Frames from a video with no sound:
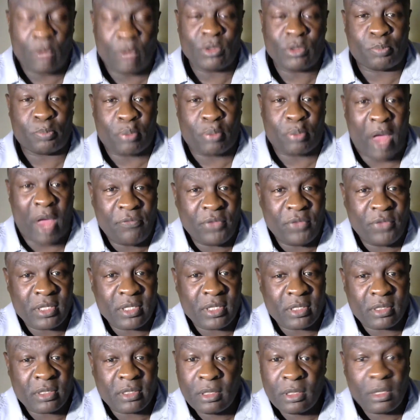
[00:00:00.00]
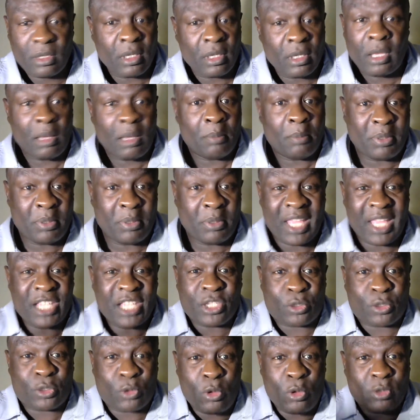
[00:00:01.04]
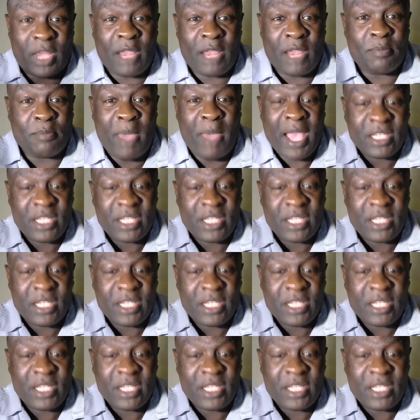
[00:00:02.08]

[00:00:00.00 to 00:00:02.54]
they was prophets, but they